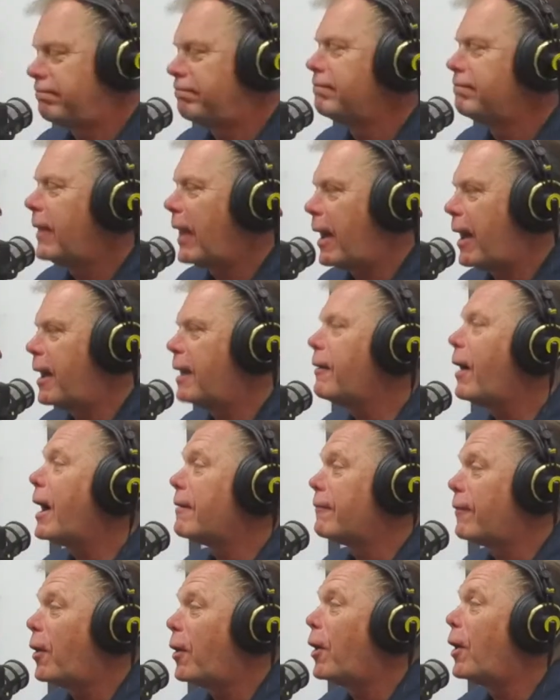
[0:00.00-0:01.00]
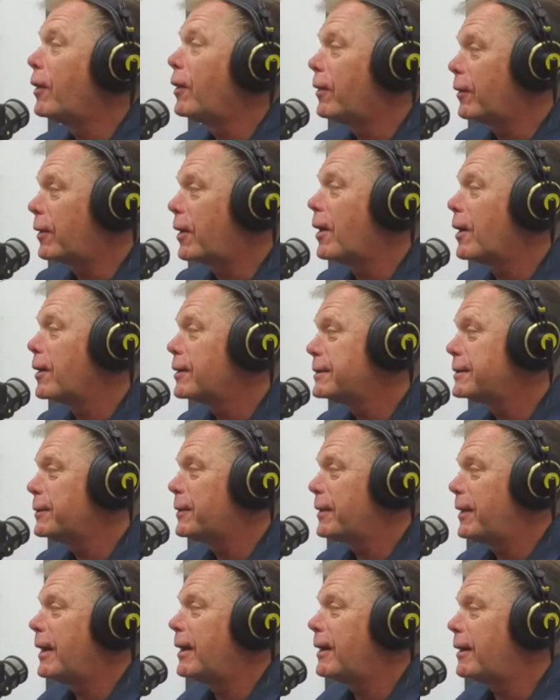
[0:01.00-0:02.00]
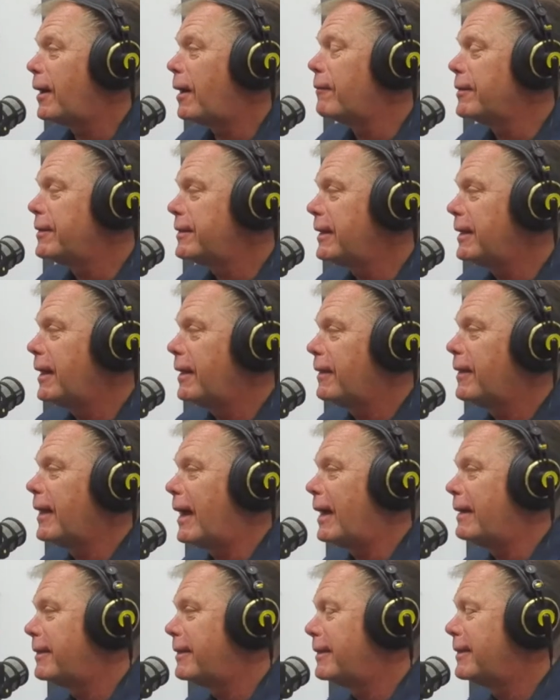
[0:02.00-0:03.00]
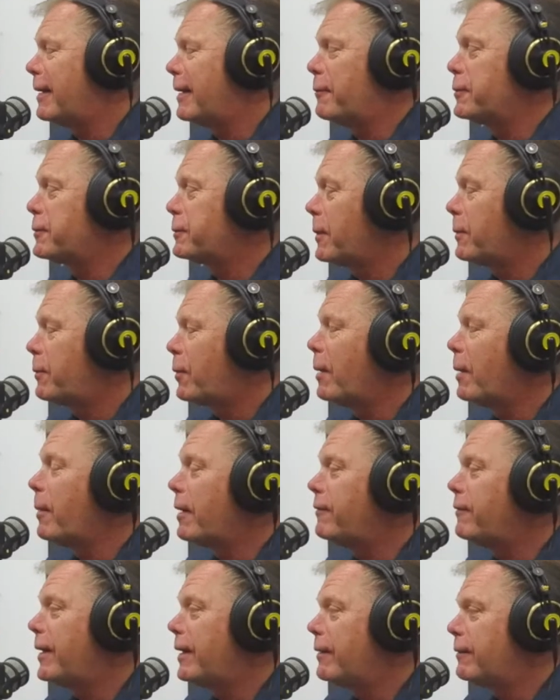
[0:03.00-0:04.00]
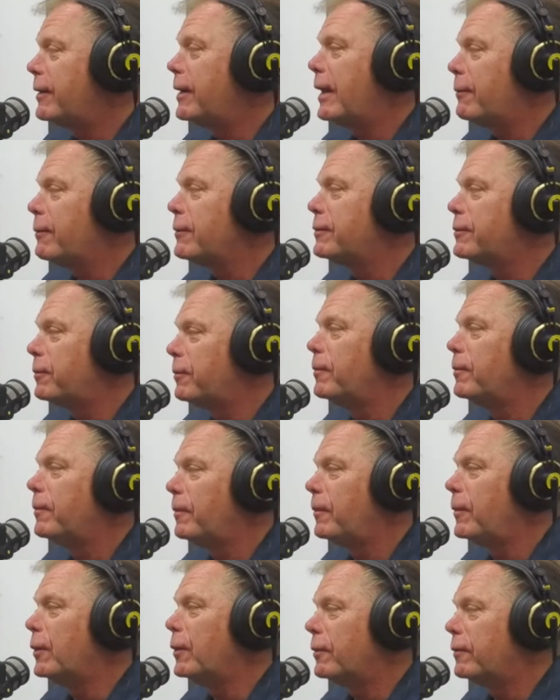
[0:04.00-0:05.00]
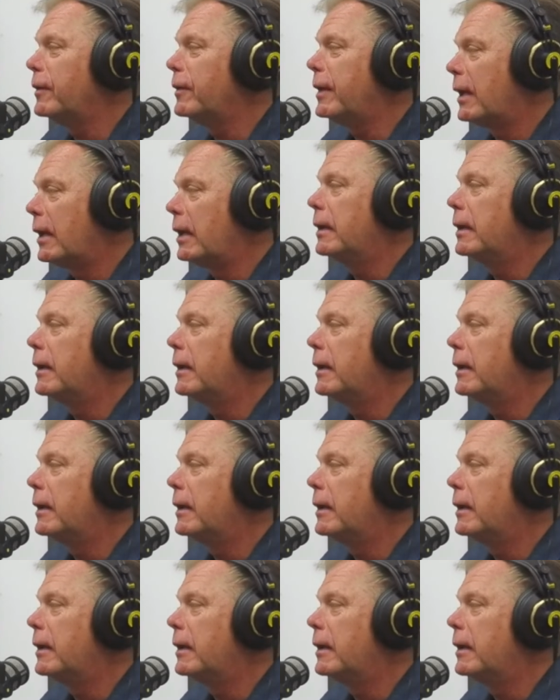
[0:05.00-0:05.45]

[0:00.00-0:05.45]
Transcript: out of all the cars that were there, obviously I that was probably my favorite. It was beautifully done.